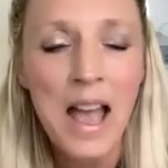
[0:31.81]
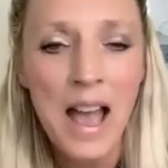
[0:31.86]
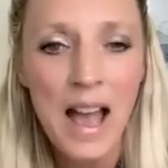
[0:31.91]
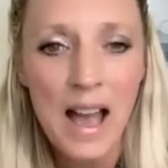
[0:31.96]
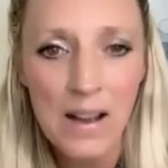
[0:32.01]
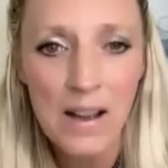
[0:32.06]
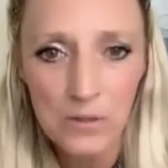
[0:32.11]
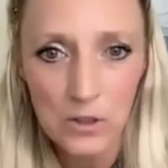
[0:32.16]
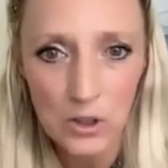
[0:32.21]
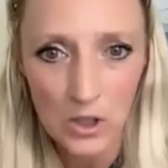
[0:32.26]

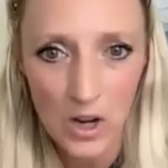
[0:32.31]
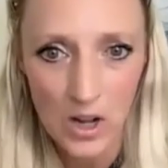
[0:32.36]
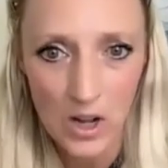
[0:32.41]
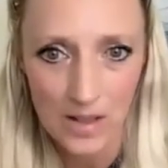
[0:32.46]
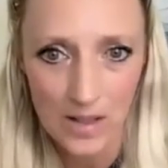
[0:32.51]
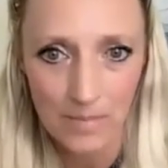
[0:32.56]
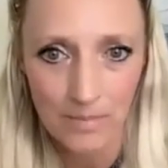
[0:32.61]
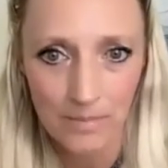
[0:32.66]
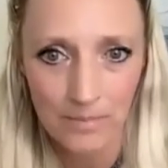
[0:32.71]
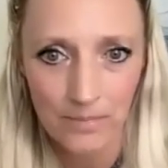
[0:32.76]
After
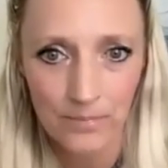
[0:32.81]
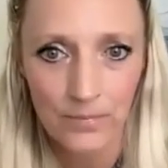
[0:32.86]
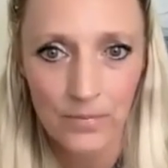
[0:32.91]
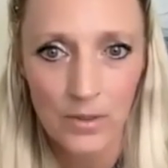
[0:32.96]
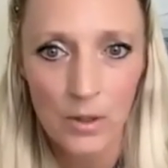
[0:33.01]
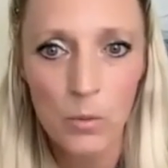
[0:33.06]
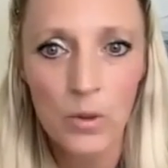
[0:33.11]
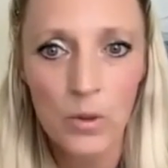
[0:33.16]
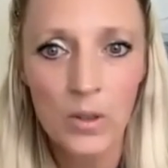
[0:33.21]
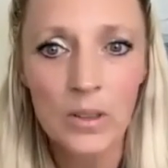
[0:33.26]
all,
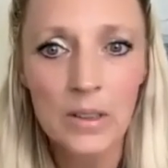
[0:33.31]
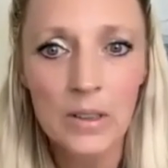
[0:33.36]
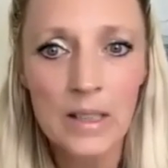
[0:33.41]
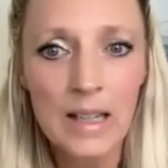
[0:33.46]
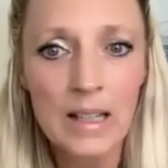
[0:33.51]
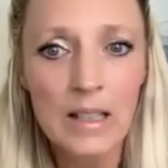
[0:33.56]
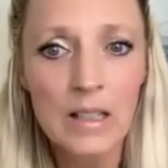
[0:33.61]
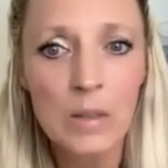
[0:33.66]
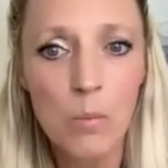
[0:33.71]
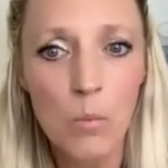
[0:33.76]
the world
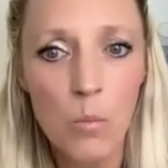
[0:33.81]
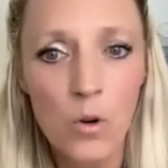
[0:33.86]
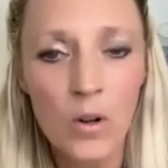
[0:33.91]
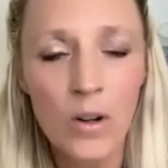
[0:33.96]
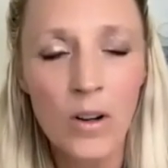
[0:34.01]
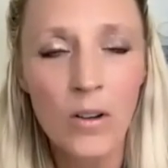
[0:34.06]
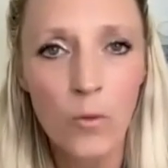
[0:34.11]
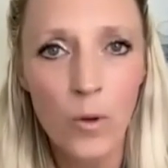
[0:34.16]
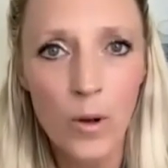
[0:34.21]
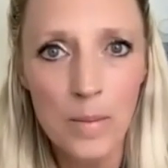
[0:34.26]
needs more
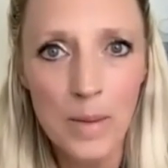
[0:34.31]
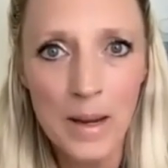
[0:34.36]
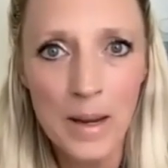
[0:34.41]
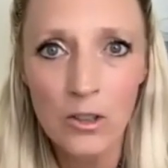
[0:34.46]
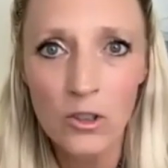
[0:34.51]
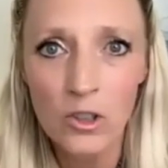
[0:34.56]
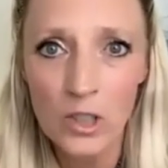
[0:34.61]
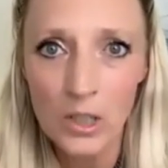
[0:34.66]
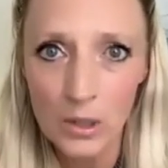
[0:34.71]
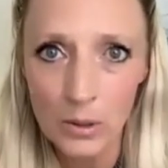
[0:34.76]
of what
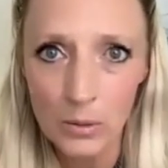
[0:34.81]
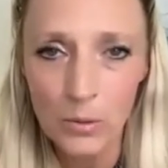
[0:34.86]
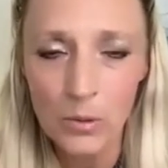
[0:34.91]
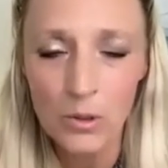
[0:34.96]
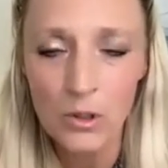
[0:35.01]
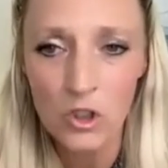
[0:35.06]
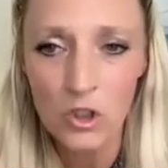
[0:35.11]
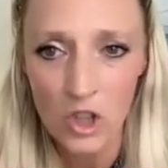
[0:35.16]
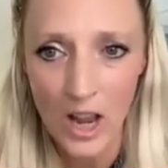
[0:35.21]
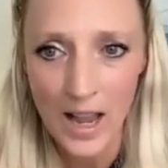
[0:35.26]
makes you
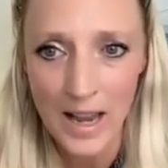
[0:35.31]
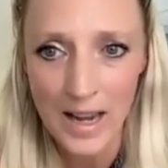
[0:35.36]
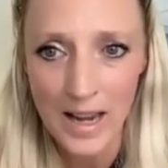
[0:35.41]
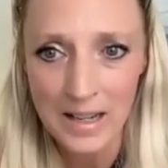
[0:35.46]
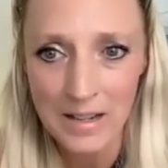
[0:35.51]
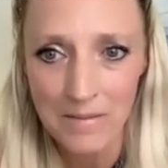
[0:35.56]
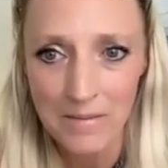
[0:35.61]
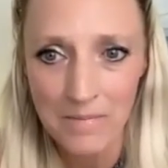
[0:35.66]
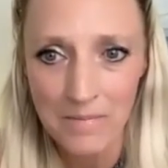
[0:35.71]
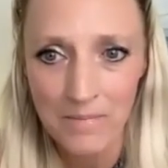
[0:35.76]

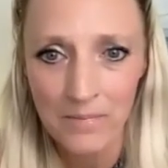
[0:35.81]
shine.